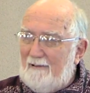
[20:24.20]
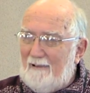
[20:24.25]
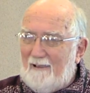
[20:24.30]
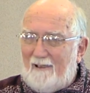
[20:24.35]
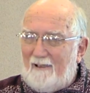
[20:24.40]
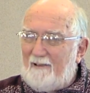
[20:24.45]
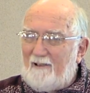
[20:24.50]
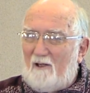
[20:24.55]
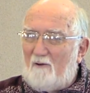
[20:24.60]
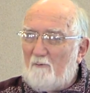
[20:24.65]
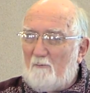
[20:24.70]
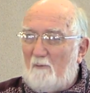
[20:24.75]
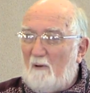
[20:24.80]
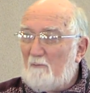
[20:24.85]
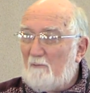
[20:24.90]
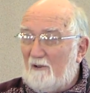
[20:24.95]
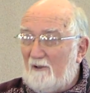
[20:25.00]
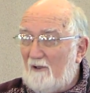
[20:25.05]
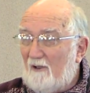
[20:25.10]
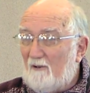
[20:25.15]
and I can't
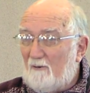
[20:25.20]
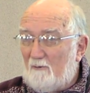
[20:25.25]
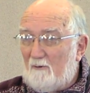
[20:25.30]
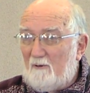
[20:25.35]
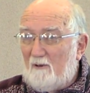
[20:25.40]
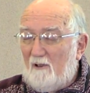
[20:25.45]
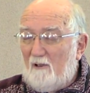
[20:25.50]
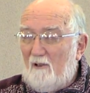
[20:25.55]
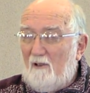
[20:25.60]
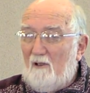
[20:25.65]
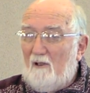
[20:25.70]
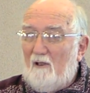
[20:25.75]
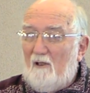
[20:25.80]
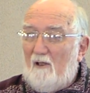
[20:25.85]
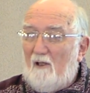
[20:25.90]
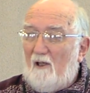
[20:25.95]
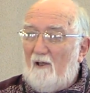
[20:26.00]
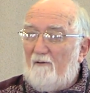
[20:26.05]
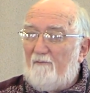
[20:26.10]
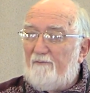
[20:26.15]
remember the other one,
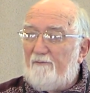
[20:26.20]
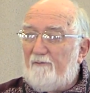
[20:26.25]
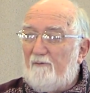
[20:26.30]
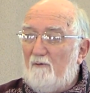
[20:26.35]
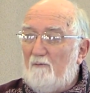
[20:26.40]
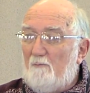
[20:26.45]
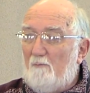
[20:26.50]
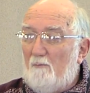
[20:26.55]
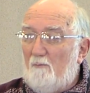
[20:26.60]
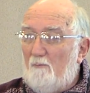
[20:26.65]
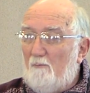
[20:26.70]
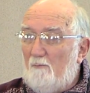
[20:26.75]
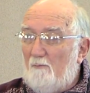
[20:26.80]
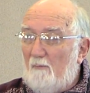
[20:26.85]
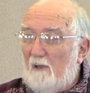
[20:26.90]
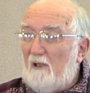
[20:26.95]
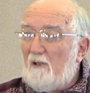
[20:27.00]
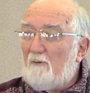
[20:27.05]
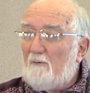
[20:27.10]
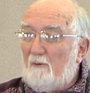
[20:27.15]
have
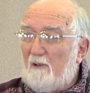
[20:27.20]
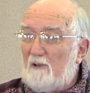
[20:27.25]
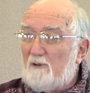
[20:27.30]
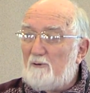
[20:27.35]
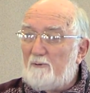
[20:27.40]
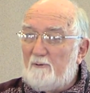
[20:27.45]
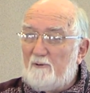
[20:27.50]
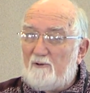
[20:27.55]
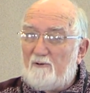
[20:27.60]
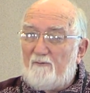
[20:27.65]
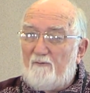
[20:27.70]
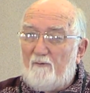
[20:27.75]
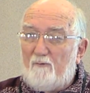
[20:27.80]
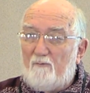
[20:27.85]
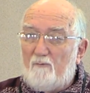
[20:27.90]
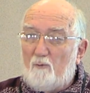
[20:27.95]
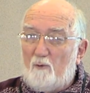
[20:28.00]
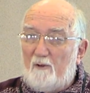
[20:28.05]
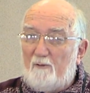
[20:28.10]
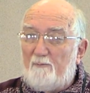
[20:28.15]
made arrangements
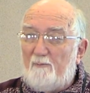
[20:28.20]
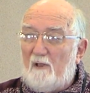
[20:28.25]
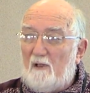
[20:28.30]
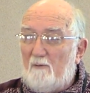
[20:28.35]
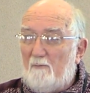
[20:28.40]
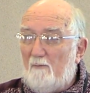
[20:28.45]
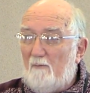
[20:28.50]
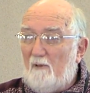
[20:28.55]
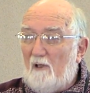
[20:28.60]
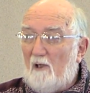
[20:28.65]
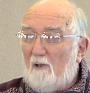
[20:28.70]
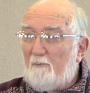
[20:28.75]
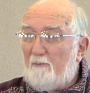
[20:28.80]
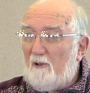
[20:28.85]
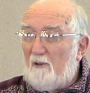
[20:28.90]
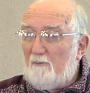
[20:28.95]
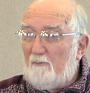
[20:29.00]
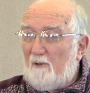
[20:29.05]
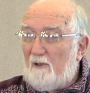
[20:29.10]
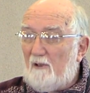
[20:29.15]
with
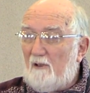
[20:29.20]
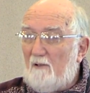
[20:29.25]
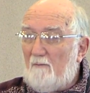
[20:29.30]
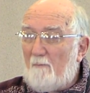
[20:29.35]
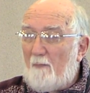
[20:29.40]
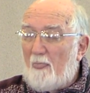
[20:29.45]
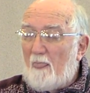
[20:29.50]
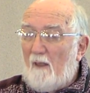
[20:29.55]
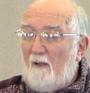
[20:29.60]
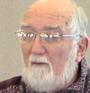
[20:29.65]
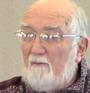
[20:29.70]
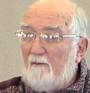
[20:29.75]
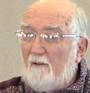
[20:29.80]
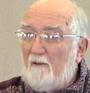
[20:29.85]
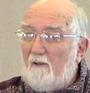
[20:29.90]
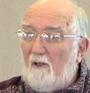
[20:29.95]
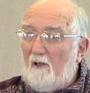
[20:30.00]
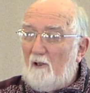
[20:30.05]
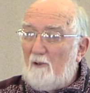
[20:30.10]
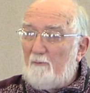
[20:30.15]
Airbnb
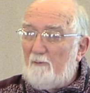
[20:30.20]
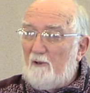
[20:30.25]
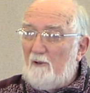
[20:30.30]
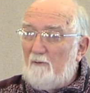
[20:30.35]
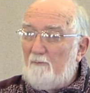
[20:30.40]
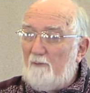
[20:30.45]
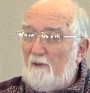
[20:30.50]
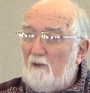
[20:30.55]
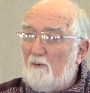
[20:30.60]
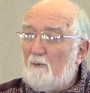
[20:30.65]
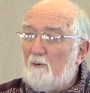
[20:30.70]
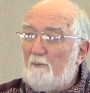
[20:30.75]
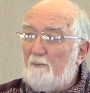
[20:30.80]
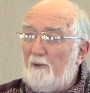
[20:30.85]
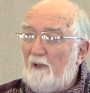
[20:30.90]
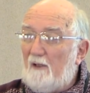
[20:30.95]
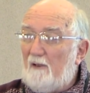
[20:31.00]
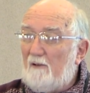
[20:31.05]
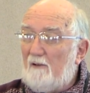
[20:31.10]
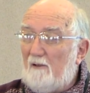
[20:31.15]
that Airbnb would
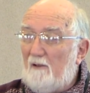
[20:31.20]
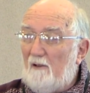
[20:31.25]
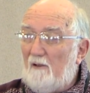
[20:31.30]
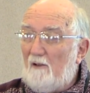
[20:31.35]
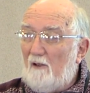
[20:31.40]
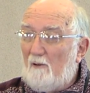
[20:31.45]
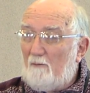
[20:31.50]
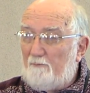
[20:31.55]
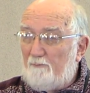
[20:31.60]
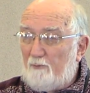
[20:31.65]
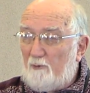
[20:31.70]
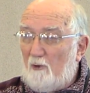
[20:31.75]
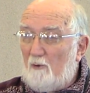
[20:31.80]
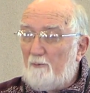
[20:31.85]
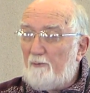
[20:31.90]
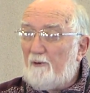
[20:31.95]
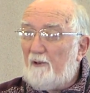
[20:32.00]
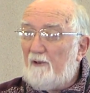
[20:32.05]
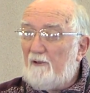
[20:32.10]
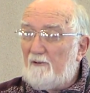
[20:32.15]
pay the
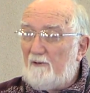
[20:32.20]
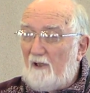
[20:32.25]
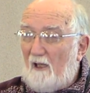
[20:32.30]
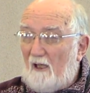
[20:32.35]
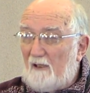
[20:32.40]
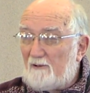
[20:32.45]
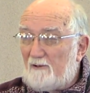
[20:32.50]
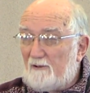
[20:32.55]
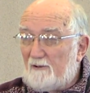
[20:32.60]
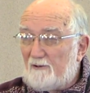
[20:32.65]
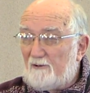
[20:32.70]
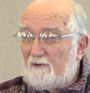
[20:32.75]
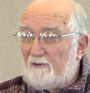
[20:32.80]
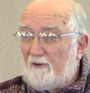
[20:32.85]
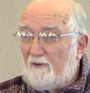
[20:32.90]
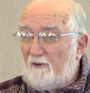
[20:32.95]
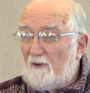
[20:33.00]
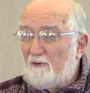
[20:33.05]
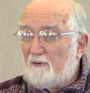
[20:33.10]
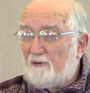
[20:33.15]
appropriate taxes
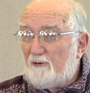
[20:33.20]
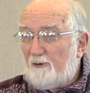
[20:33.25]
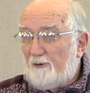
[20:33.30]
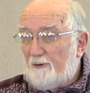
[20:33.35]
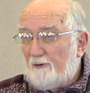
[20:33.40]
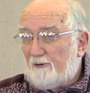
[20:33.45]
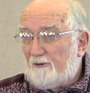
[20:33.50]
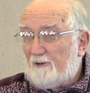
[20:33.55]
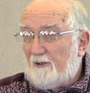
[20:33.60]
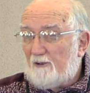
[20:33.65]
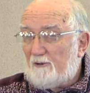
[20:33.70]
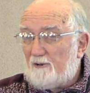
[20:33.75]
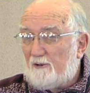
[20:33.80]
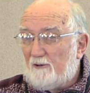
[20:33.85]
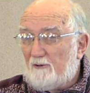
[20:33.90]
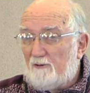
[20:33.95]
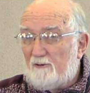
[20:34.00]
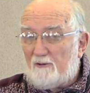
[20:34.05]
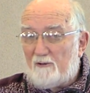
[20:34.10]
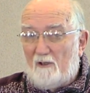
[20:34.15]
to those
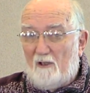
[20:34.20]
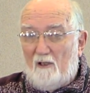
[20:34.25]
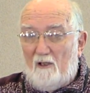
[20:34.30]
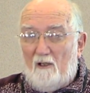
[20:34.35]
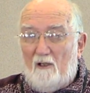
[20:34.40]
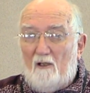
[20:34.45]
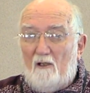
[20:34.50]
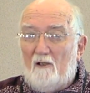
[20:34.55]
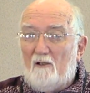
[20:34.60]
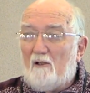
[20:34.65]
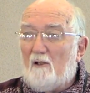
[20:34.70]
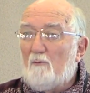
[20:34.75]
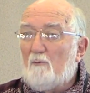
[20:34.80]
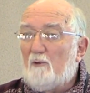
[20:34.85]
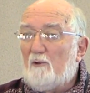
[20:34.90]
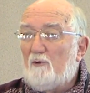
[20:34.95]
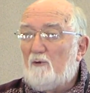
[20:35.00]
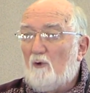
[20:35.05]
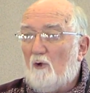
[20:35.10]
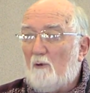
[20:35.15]
jurisdictions that
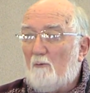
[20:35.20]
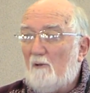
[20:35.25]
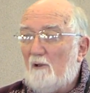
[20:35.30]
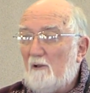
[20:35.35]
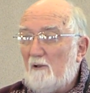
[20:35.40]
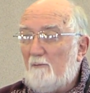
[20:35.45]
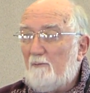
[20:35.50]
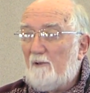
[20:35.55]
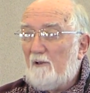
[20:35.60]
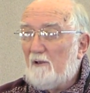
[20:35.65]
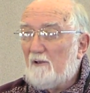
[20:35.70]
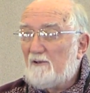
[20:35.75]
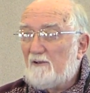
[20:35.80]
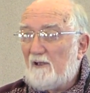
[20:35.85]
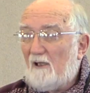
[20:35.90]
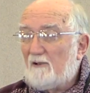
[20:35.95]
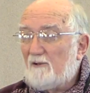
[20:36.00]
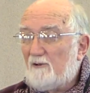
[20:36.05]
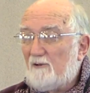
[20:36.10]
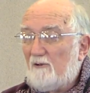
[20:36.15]
would normally be
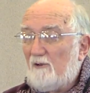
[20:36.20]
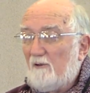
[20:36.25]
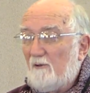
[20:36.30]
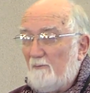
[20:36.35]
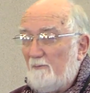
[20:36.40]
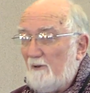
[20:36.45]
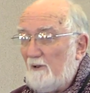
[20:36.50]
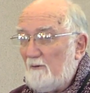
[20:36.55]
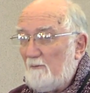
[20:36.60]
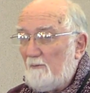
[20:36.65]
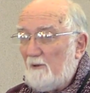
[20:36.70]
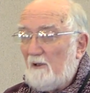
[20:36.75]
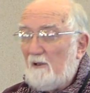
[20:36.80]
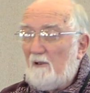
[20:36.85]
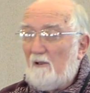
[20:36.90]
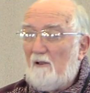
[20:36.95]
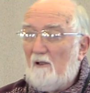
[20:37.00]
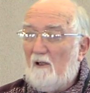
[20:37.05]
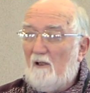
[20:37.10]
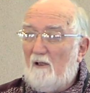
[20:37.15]
assessed to the
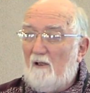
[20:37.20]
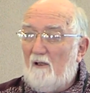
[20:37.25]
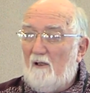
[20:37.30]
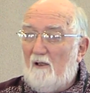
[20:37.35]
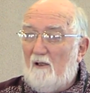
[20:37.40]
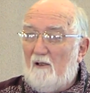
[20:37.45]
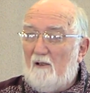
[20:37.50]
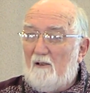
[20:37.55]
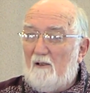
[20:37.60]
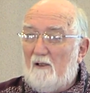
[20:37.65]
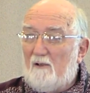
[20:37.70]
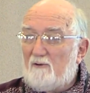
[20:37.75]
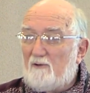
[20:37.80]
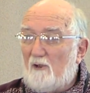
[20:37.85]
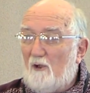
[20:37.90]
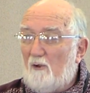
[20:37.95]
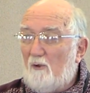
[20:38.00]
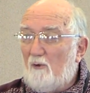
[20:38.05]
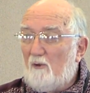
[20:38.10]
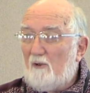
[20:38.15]
B&B.
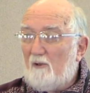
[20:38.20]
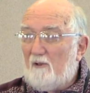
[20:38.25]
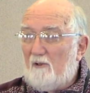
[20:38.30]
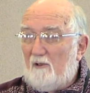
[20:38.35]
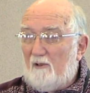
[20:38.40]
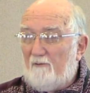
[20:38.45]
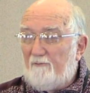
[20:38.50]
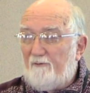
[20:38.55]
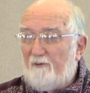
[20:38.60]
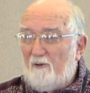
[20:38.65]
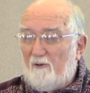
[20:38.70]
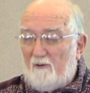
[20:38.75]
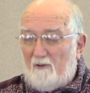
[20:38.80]
So if